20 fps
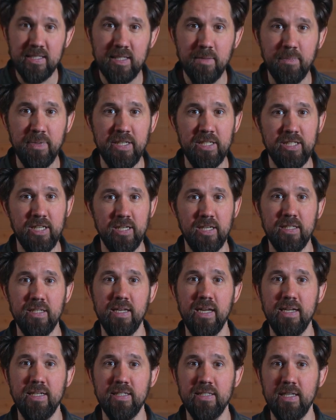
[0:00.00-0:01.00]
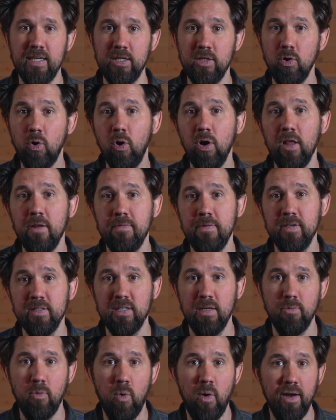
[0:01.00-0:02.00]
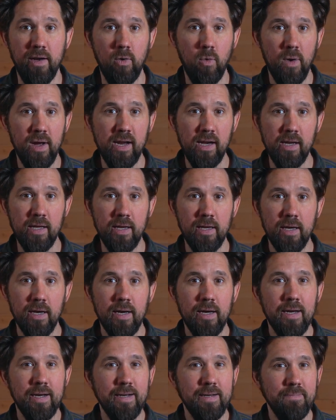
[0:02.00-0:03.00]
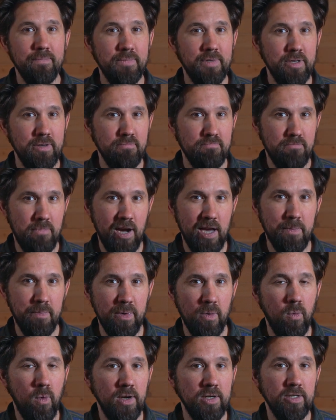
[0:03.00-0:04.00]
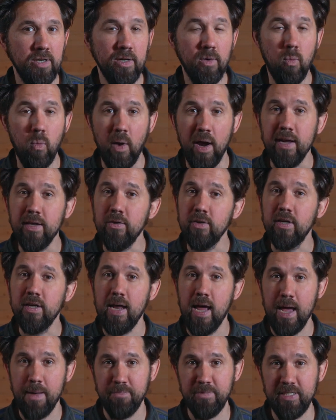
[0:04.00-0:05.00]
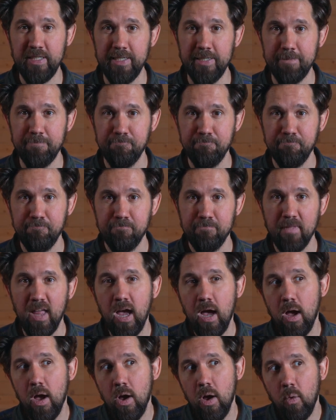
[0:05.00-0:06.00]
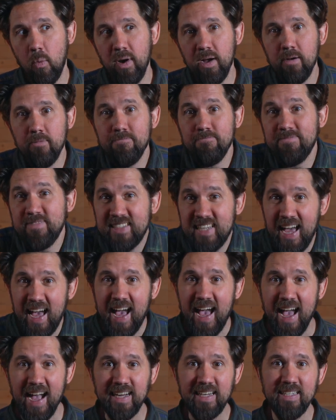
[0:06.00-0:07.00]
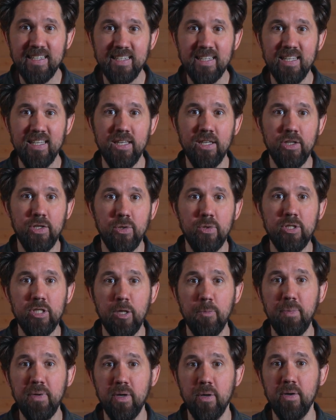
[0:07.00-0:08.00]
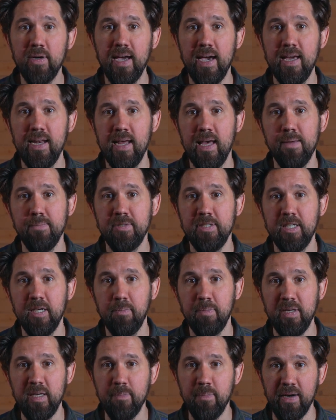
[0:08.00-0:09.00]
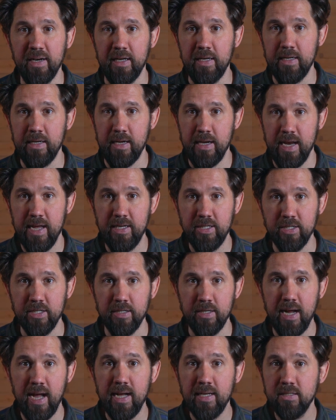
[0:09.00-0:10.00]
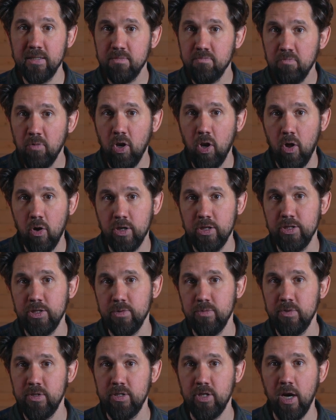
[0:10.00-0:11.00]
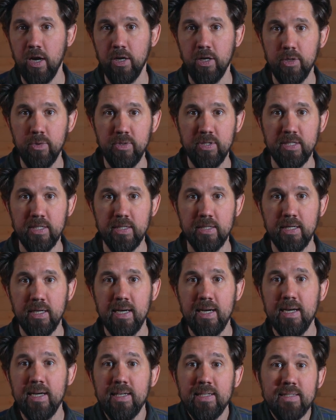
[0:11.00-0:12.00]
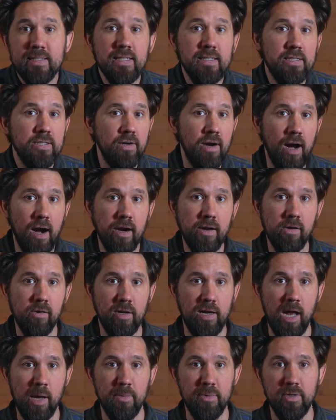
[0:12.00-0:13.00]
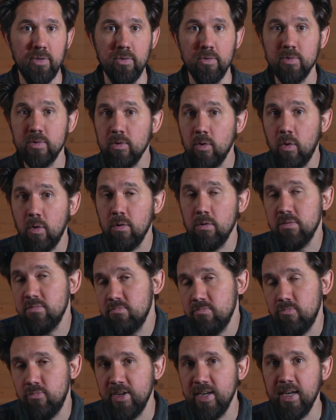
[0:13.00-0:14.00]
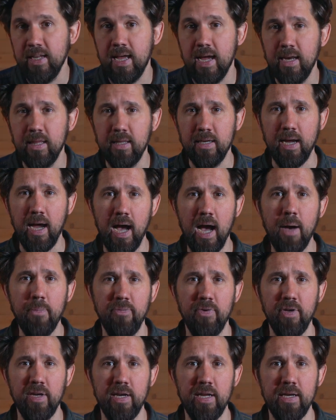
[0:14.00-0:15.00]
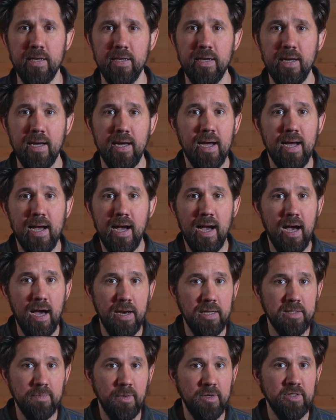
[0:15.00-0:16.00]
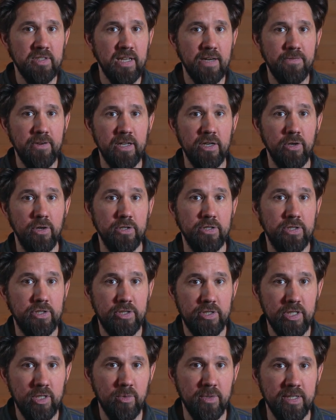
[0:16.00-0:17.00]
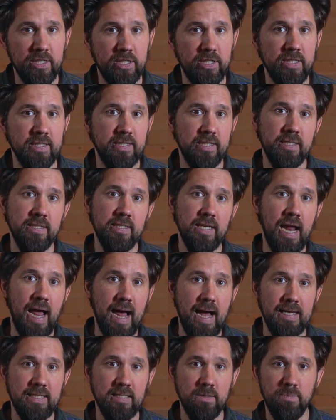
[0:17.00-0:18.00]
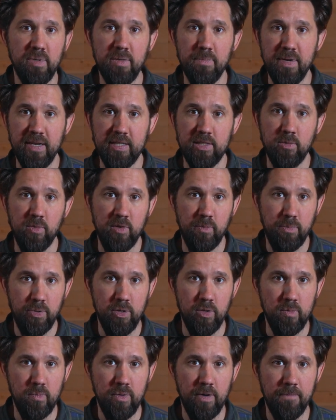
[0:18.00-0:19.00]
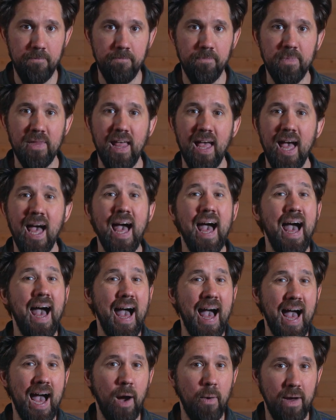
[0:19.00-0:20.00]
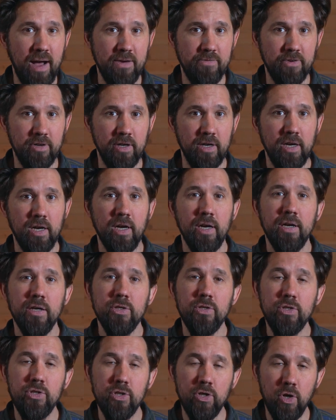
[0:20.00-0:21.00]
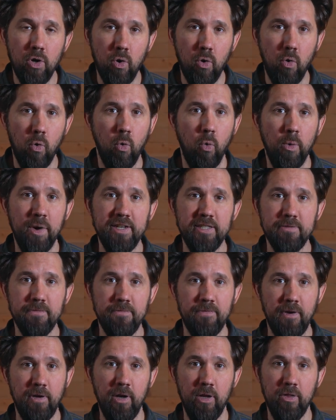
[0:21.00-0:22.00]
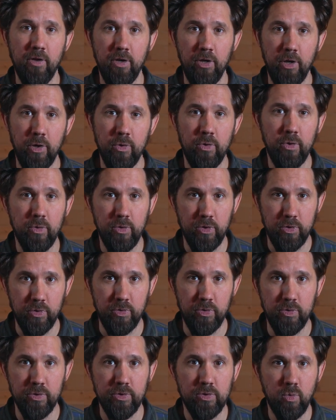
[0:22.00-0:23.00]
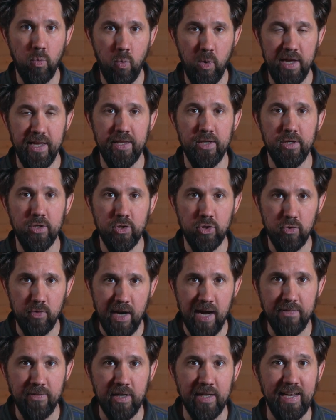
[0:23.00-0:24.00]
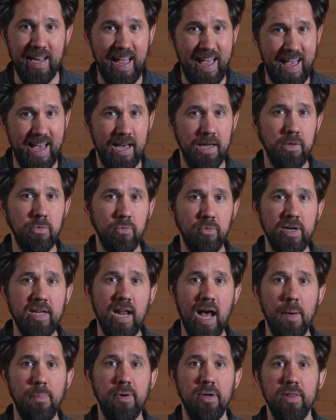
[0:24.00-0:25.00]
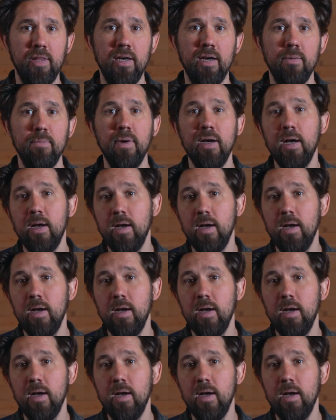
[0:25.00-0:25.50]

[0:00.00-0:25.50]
the pee jug in the Nature's Head toilet fills up quite quickly, you might be wondering where you can empty it. Well, technically, you should be okay to empty your pee bucket in nature, as long as you dilute it, since there are no chemicals or really anything harmful in it, and it's most definitely not sewage since it hasn't been mixed with poop. However, you should always follow the local laws where you're traveling and re-up on them